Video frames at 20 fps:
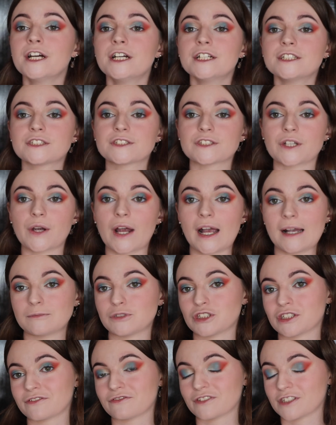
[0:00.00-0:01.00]
so I'm
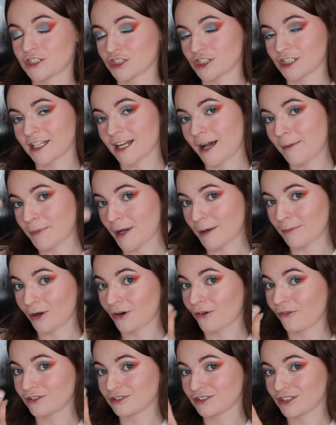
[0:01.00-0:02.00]
just finishing it up. I'm not
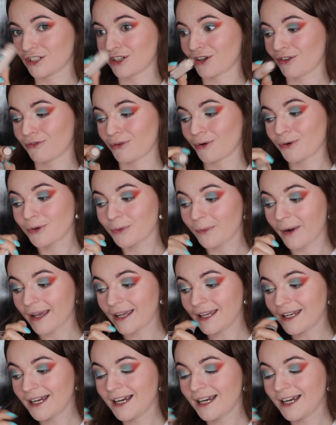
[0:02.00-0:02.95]
obviously going to throw it away.